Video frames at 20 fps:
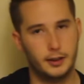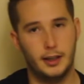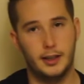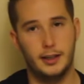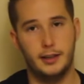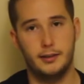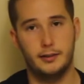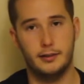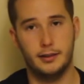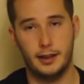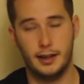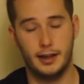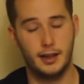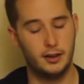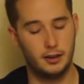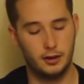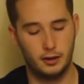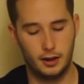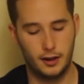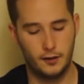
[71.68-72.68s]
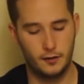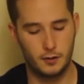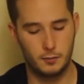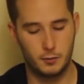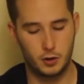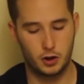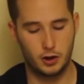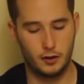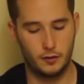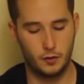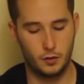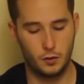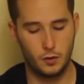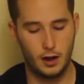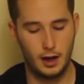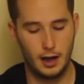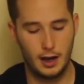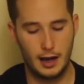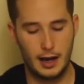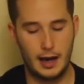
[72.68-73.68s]
is, again, give them a shuffle
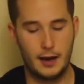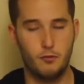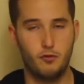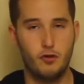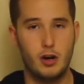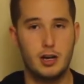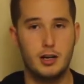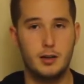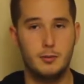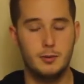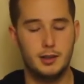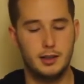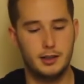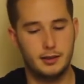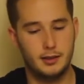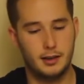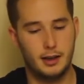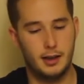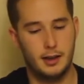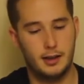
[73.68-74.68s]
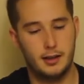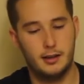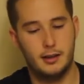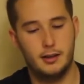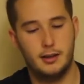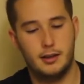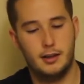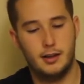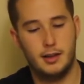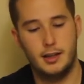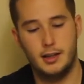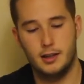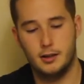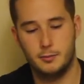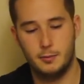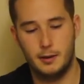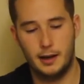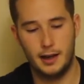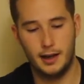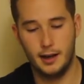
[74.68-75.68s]
and randomly assign
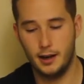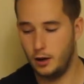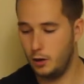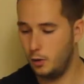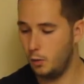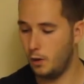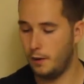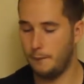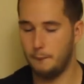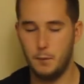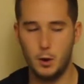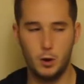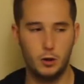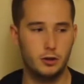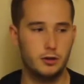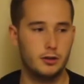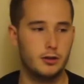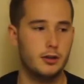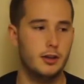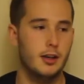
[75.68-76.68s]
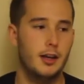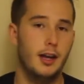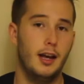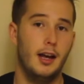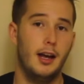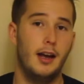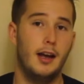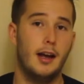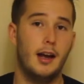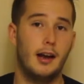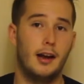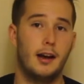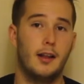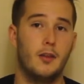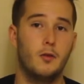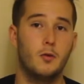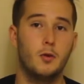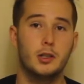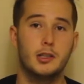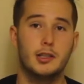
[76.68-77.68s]
each player one boss. And then
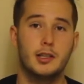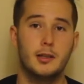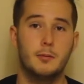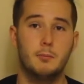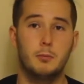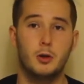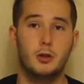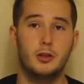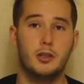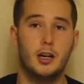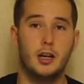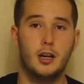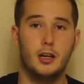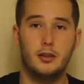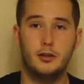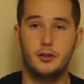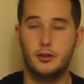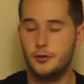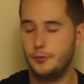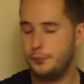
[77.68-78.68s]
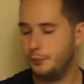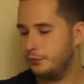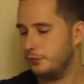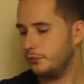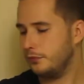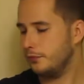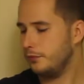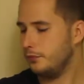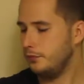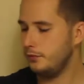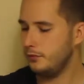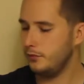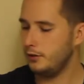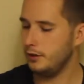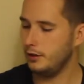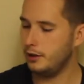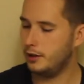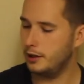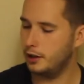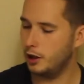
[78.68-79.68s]
the rest of the boss cards
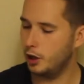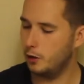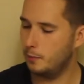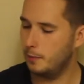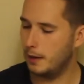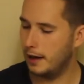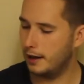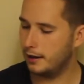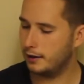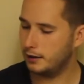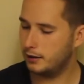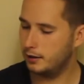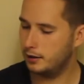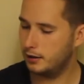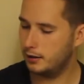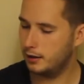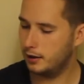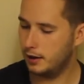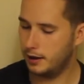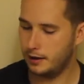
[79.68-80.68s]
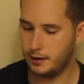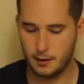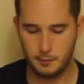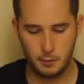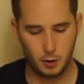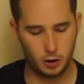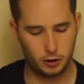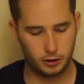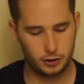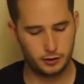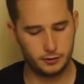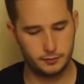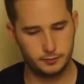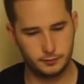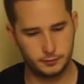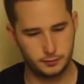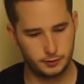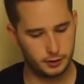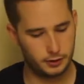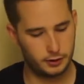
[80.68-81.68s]
can go back in the box.
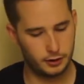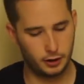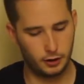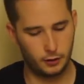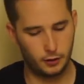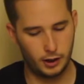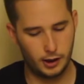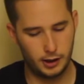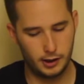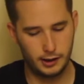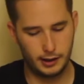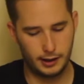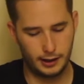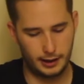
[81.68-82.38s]
So I